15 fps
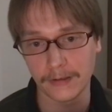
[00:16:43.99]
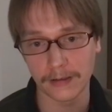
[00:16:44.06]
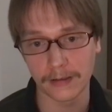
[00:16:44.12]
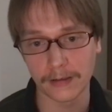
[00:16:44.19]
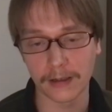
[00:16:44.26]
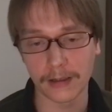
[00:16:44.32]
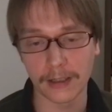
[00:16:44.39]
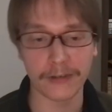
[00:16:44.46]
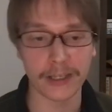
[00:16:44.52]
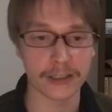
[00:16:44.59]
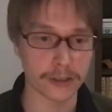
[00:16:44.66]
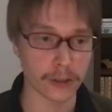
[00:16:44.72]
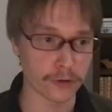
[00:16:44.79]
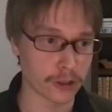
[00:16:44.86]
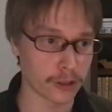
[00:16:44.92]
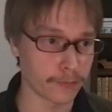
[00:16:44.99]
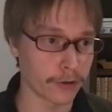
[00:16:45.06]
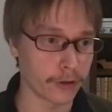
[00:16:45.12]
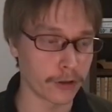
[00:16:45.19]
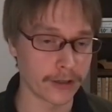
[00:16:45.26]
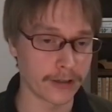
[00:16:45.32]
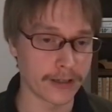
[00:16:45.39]
living stones on the
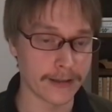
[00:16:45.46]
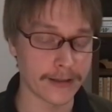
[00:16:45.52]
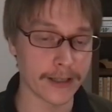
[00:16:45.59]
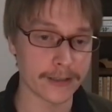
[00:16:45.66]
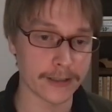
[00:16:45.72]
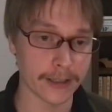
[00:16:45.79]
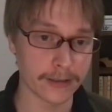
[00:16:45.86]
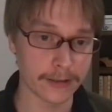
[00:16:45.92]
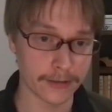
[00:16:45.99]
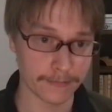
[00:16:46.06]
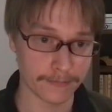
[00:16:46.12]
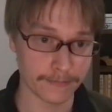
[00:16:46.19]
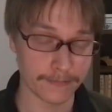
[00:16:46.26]
board, and that's it.